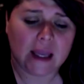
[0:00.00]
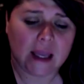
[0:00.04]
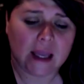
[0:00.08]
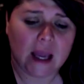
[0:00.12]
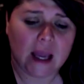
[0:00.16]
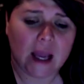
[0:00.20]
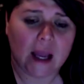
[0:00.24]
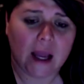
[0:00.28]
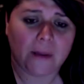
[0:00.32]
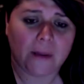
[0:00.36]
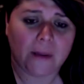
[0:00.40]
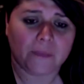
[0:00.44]

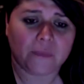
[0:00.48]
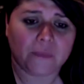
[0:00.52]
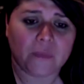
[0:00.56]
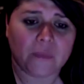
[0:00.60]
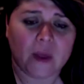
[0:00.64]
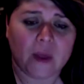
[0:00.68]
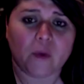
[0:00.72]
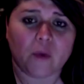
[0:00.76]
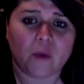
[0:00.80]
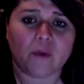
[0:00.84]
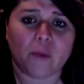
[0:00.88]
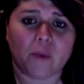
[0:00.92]

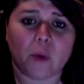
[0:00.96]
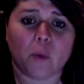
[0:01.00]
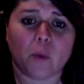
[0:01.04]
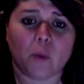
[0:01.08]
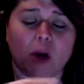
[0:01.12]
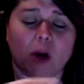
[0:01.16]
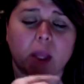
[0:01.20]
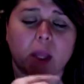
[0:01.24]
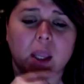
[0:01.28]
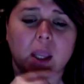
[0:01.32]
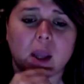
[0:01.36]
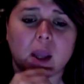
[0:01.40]
that we've been
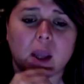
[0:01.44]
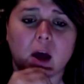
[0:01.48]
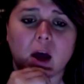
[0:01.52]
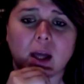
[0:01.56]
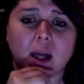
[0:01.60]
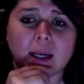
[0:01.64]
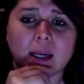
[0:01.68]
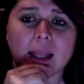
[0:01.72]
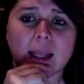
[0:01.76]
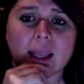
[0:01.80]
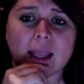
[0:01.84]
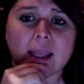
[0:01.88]
working
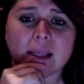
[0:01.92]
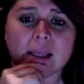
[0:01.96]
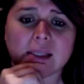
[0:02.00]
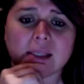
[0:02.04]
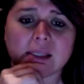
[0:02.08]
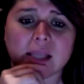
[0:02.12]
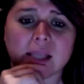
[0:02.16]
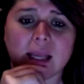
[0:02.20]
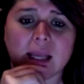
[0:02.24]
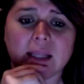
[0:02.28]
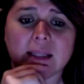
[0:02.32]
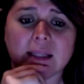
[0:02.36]
on is
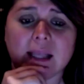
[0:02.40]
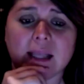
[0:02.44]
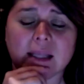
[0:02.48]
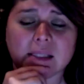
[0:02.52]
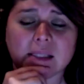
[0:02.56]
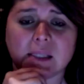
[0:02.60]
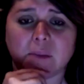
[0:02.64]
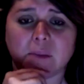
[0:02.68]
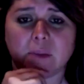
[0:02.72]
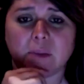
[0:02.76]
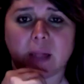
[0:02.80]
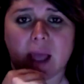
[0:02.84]
a
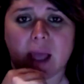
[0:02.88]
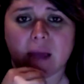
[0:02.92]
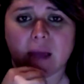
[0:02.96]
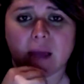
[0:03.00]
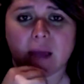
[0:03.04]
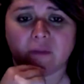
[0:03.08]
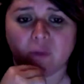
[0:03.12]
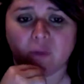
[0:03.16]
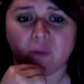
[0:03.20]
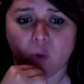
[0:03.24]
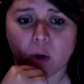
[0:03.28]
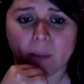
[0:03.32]
lesson plan
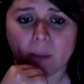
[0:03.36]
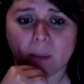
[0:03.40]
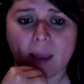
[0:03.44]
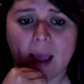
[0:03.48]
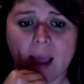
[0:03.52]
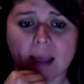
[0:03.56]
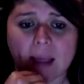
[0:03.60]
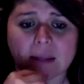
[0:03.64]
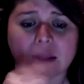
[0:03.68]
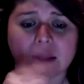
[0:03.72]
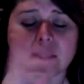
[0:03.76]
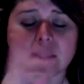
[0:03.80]
format.
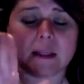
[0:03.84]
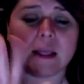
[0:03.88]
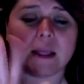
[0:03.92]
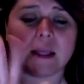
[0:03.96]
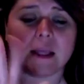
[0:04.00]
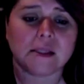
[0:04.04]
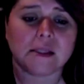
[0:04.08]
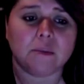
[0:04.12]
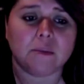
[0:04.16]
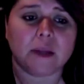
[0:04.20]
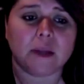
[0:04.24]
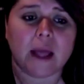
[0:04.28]
The
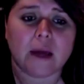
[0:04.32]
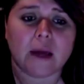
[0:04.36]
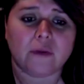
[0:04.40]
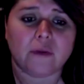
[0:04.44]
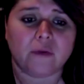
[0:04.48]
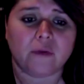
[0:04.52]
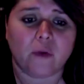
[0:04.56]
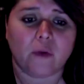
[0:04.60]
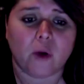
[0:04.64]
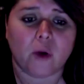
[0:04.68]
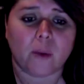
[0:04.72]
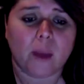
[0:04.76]
lesson plan
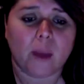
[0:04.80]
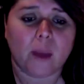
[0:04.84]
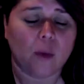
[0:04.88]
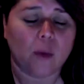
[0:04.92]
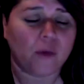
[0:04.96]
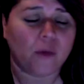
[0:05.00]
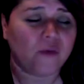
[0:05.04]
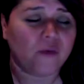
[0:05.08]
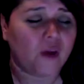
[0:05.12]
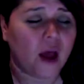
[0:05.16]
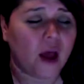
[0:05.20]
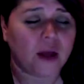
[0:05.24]
format,
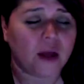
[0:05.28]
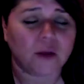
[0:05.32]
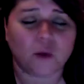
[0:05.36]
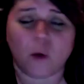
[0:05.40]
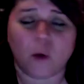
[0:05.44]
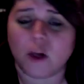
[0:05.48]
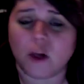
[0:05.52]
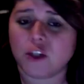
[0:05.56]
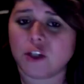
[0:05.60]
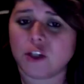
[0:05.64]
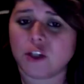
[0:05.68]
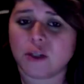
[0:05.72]
we've gotten
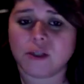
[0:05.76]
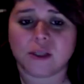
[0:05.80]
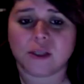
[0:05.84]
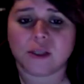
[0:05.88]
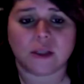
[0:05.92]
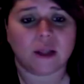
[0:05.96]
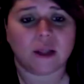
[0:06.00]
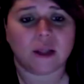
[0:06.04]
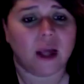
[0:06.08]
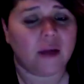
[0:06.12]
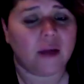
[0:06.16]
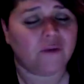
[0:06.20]
questions a
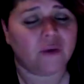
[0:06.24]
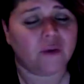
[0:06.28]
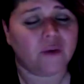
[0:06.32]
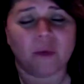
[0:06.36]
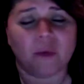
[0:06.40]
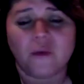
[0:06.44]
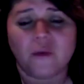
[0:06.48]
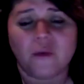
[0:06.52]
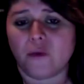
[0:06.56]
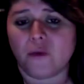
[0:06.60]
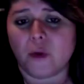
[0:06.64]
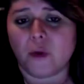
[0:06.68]
lot
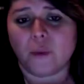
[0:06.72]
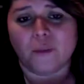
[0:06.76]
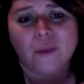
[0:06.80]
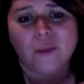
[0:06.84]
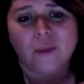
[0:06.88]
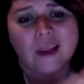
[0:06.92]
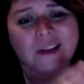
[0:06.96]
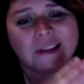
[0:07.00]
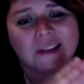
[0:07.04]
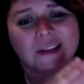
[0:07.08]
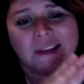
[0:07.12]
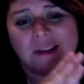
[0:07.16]
from
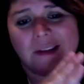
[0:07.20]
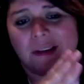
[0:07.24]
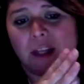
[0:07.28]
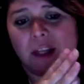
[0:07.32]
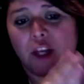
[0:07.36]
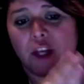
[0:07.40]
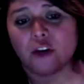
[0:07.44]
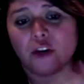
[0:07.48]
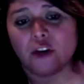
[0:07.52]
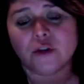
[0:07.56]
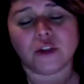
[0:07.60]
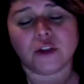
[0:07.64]
like
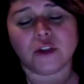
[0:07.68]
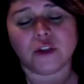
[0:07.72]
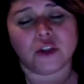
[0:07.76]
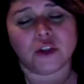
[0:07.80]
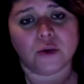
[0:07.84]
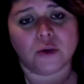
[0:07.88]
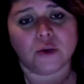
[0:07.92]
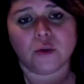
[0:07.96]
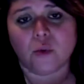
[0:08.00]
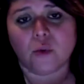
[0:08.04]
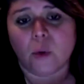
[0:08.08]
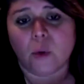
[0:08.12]
year 2
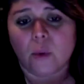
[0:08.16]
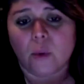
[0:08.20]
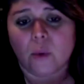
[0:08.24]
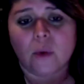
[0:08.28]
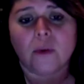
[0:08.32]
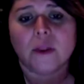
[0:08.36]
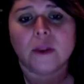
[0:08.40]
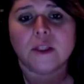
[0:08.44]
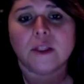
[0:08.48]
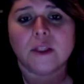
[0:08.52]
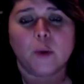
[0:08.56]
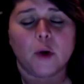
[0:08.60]
when we were in
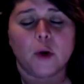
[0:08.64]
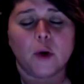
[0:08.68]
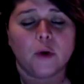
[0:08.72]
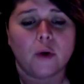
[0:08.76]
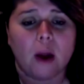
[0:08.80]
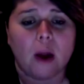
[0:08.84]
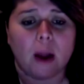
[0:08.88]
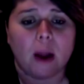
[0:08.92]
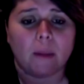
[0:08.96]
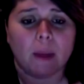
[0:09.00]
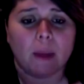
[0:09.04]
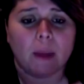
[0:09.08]
this
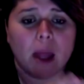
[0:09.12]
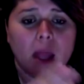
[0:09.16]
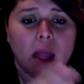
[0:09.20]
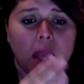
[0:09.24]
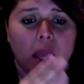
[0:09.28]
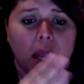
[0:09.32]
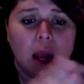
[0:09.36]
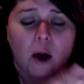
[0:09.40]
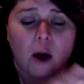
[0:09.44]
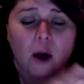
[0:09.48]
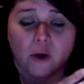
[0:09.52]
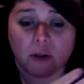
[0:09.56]
program
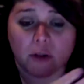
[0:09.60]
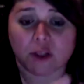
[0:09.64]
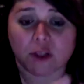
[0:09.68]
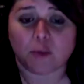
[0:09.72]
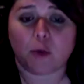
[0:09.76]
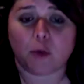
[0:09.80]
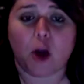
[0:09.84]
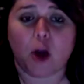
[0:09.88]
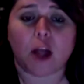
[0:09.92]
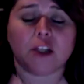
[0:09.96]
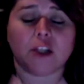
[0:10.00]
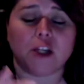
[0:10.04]
or this
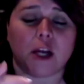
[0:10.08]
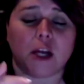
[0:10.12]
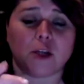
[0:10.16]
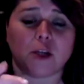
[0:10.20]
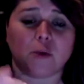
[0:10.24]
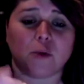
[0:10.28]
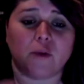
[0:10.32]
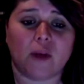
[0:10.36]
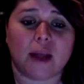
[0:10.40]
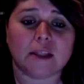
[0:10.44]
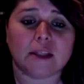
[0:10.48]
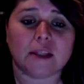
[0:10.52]
project.
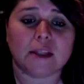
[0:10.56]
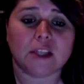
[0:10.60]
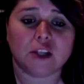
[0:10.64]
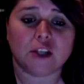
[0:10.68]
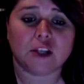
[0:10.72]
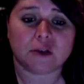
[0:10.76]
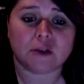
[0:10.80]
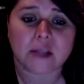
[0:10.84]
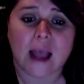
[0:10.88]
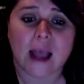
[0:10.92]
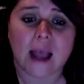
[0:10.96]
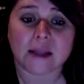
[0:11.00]
We've had
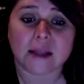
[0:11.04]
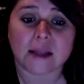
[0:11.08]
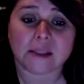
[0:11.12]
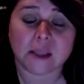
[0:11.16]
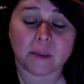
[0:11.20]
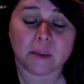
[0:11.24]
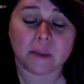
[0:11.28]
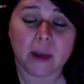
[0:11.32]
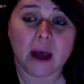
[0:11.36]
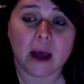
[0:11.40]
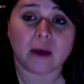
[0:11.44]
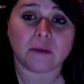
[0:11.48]
teachers ask
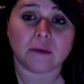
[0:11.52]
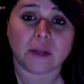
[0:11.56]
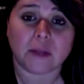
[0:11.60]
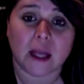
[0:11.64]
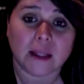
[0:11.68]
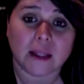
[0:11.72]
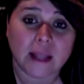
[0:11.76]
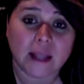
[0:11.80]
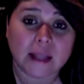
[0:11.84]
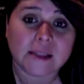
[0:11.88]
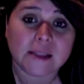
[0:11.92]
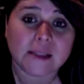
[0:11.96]
about a
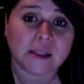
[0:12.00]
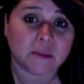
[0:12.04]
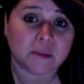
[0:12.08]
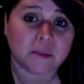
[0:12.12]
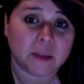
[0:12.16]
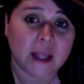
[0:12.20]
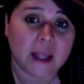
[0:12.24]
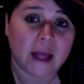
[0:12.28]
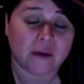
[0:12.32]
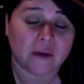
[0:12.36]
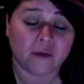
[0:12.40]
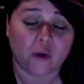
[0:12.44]
lesson
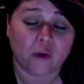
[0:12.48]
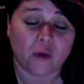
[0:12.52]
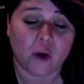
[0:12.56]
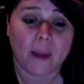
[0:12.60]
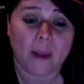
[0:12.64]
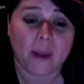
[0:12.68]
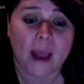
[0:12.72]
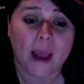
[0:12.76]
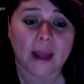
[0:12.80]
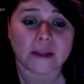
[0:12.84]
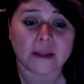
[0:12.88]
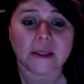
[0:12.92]
plan
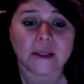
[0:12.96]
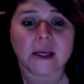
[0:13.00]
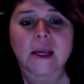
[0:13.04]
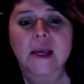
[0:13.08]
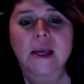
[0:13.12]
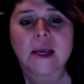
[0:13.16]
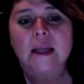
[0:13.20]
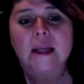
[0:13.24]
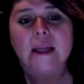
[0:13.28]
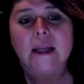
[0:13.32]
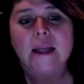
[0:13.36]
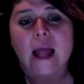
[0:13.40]
format.
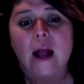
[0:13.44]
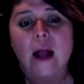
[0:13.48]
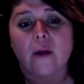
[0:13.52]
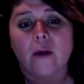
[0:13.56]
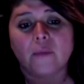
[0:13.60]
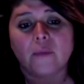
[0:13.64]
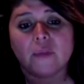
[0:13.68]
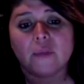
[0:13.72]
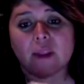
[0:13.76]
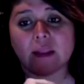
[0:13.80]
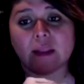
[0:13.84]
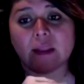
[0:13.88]
Now,
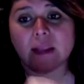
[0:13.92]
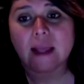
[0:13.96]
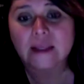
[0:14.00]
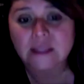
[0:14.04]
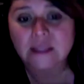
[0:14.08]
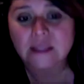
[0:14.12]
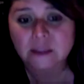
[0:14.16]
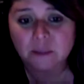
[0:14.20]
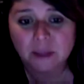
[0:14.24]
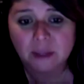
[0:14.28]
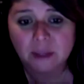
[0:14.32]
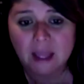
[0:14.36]
the
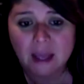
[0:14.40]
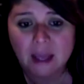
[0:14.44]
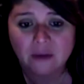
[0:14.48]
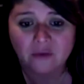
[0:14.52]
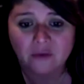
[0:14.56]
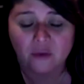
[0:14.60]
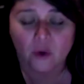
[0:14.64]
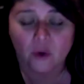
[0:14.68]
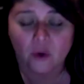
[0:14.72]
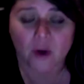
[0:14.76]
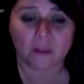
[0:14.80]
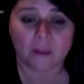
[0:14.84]
lesson plan
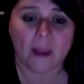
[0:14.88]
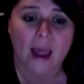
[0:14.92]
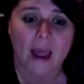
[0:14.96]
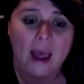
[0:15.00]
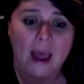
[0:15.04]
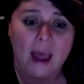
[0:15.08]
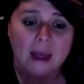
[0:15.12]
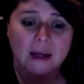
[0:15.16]
format,